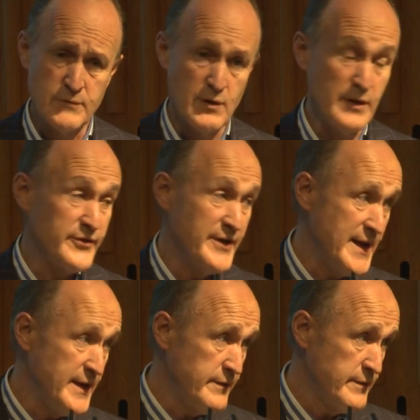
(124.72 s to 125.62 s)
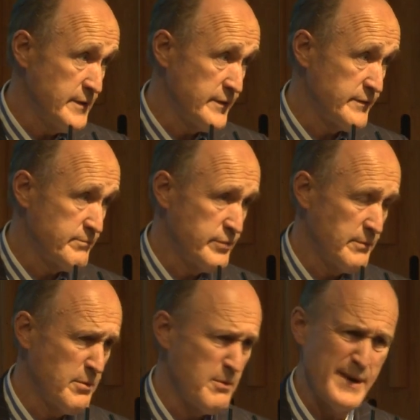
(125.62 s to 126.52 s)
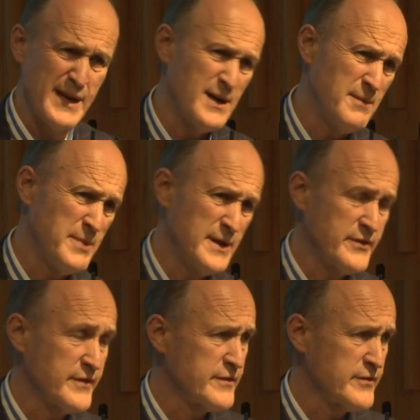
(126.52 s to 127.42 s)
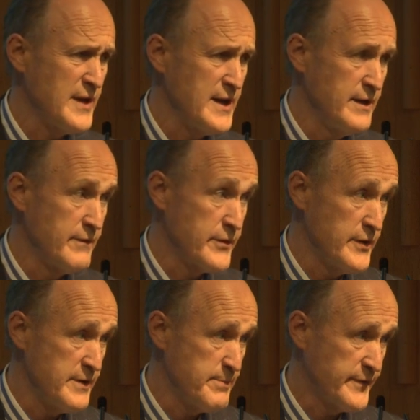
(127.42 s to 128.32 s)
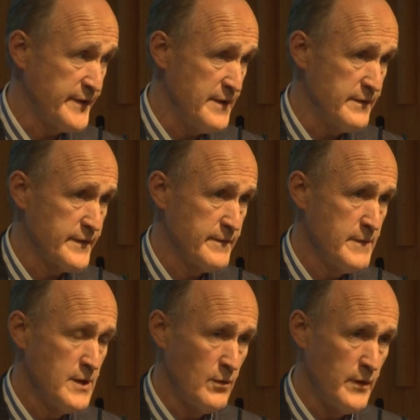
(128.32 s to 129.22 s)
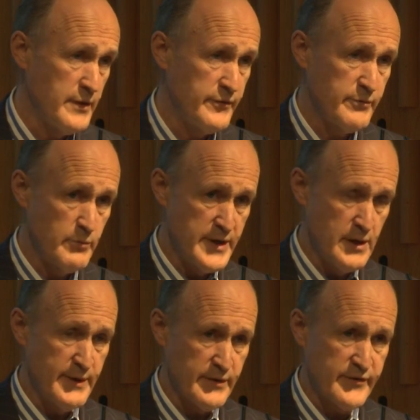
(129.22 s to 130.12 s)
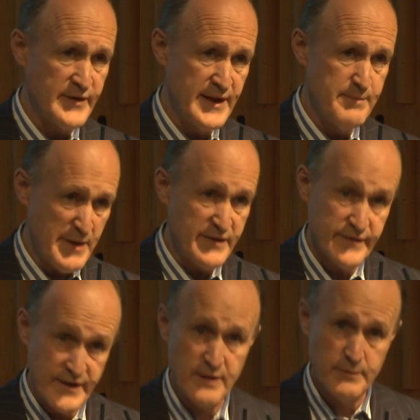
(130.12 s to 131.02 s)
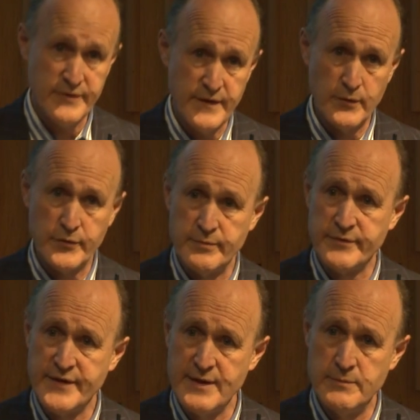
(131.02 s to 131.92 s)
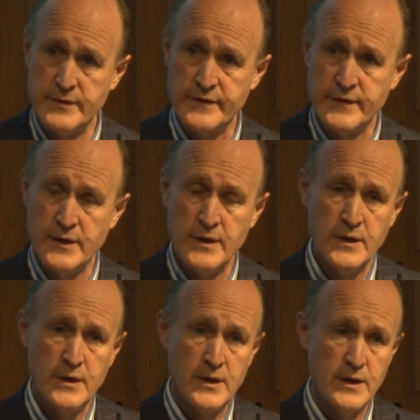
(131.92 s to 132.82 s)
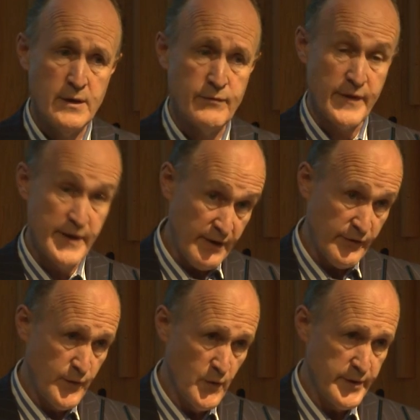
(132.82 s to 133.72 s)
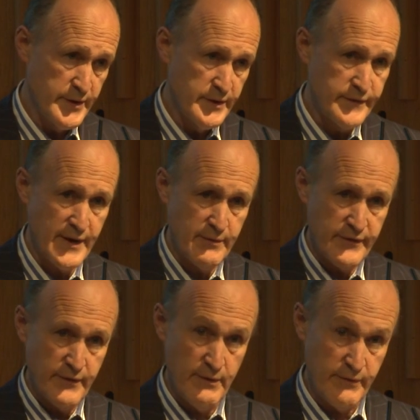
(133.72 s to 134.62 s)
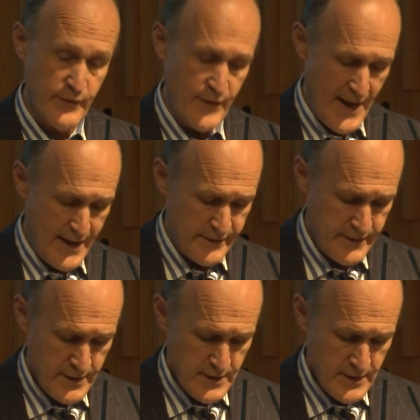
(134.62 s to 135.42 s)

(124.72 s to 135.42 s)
grant in aid has probably been cut by just slightly over 30%, although as we know we got a slightly better settlement in the autumn statement for the next 4 years, that it was flat,